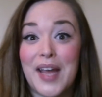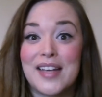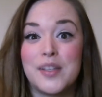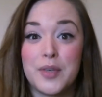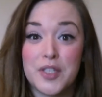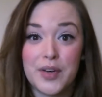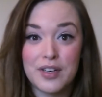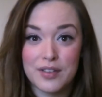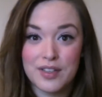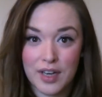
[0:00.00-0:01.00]
Okay, so what you want
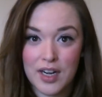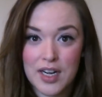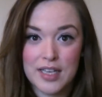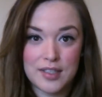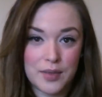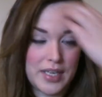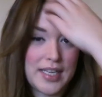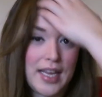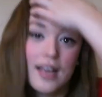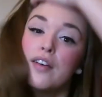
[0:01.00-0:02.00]
to do to start is you want to
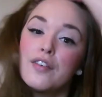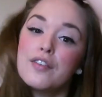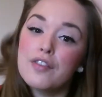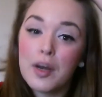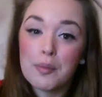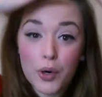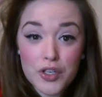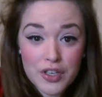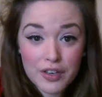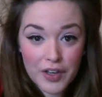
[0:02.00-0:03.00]
take the front
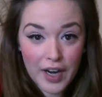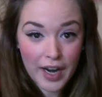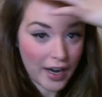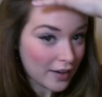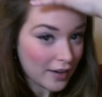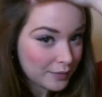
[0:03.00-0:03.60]
portion of your hair